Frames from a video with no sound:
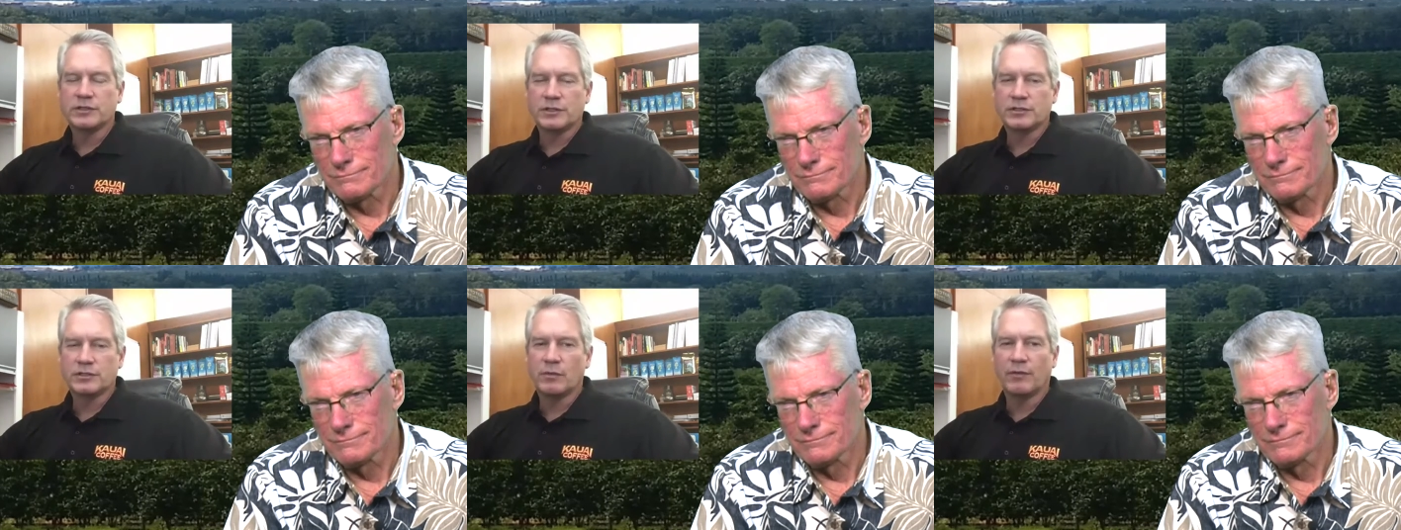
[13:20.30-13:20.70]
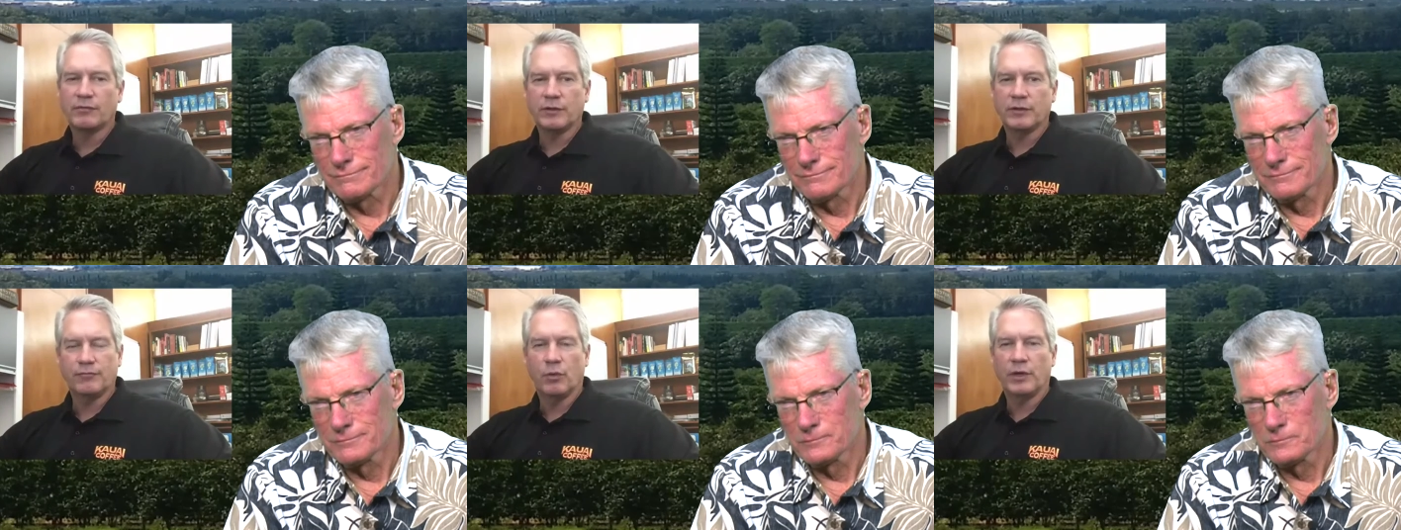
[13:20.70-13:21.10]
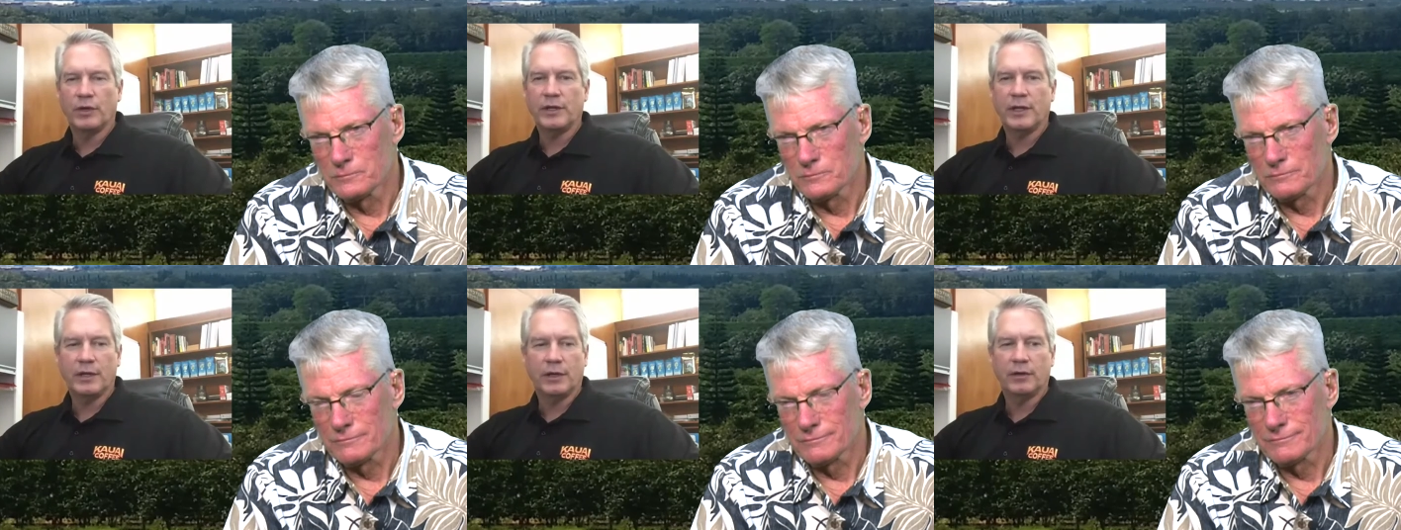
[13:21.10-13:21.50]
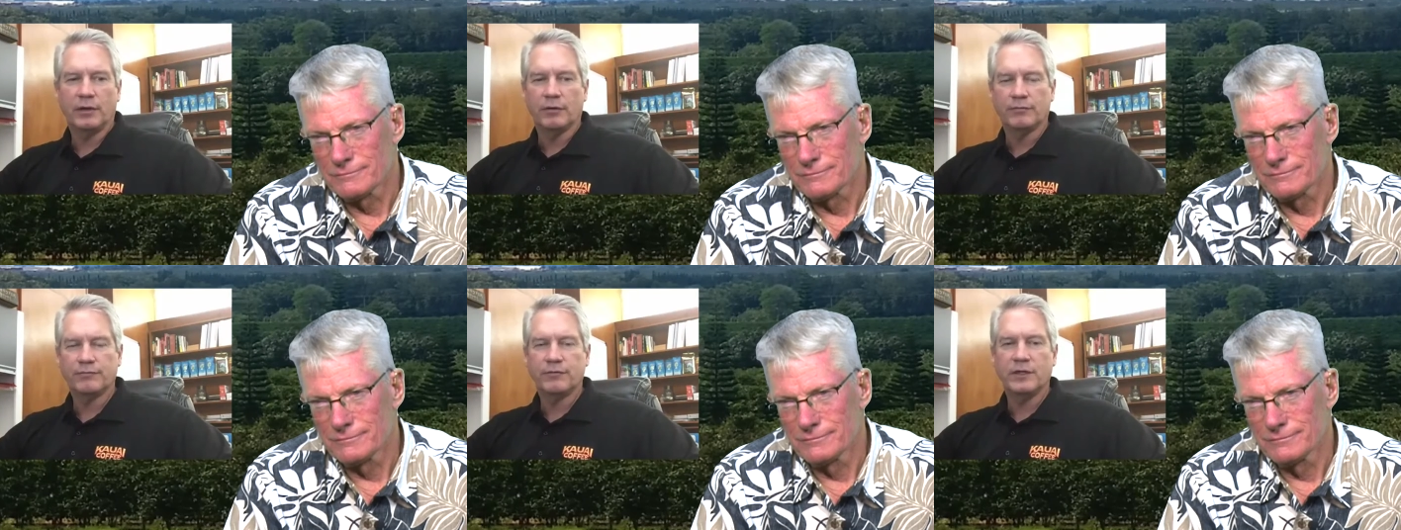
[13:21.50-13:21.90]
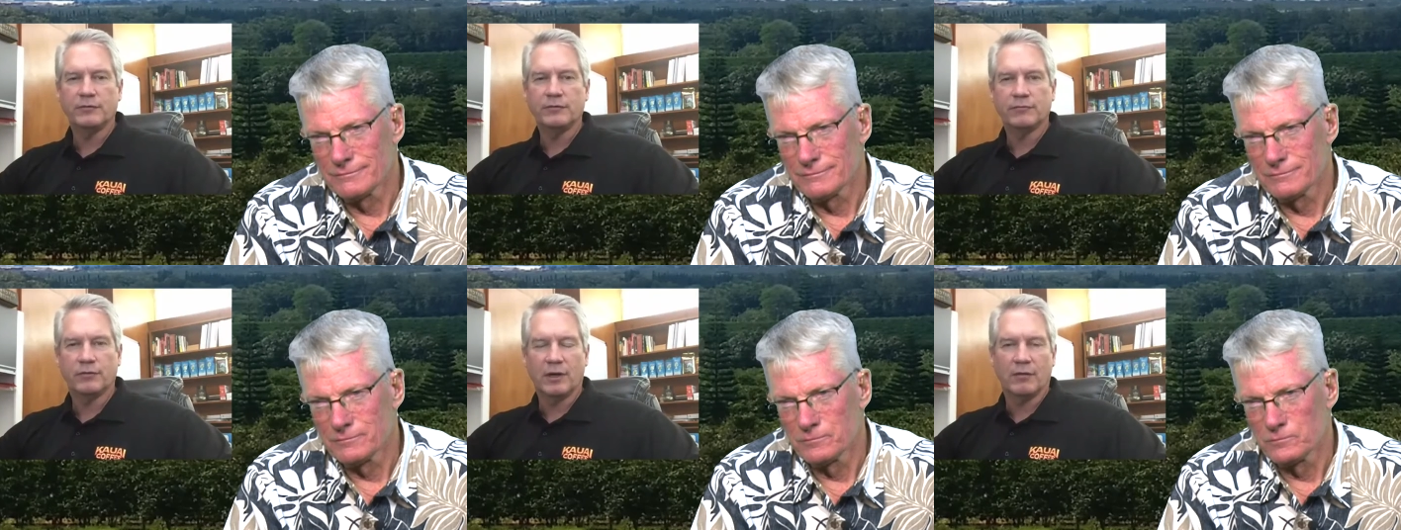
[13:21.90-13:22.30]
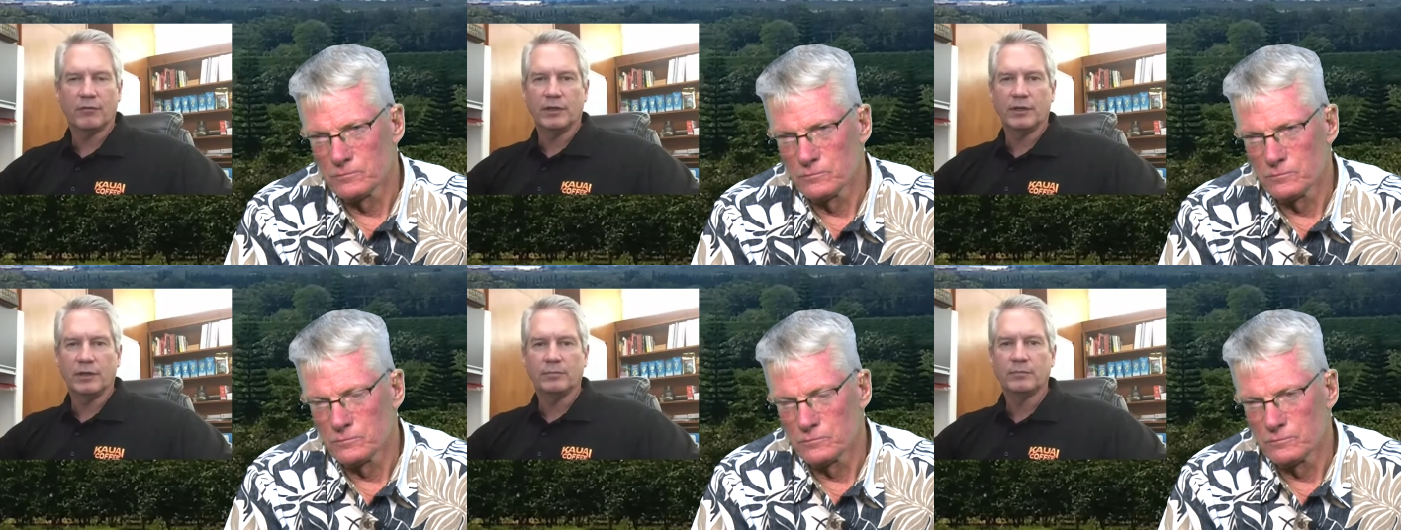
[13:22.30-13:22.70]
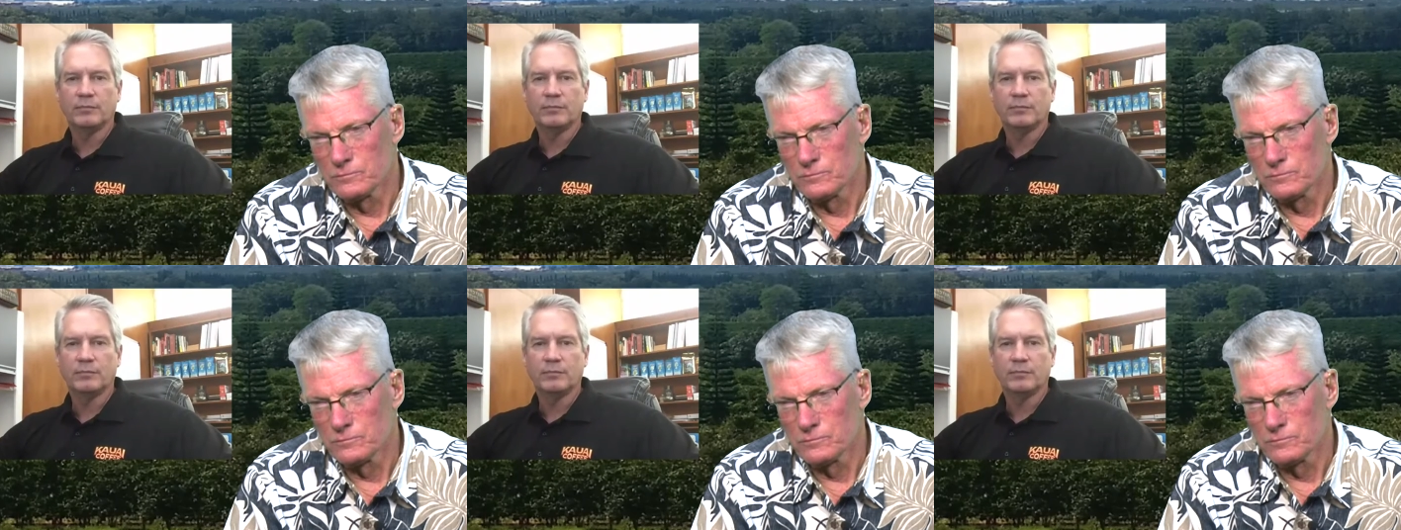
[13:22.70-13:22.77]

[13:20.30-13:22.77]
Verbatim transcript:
Speaker 1: is roughly 4,800 feet for every